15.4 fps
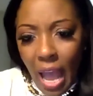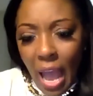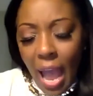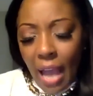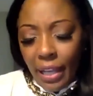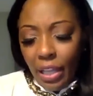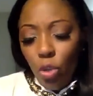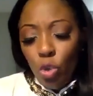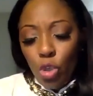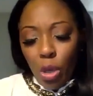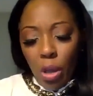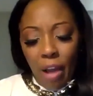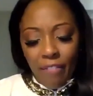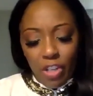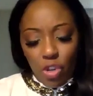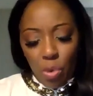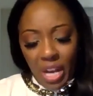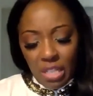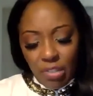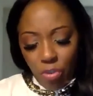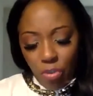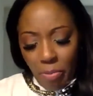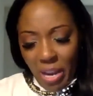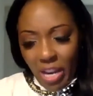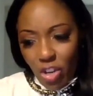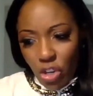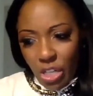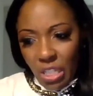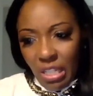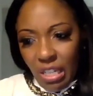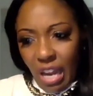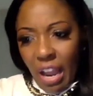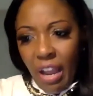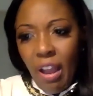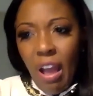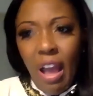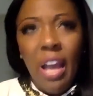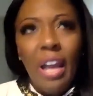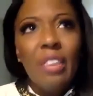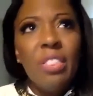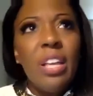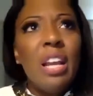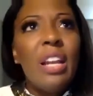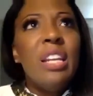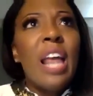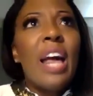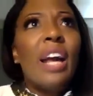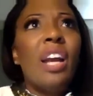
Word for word: and you shall have a transformation today in, the, in that